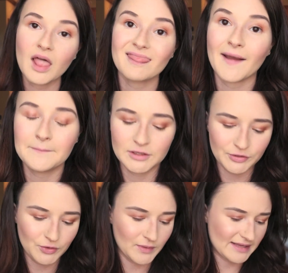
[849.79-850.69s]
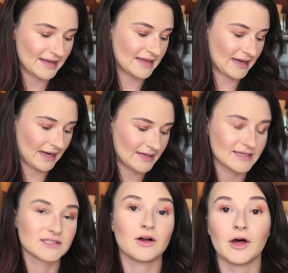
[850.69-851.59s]
That blue, again,
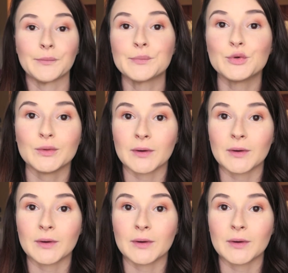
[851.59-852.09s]
is called Pool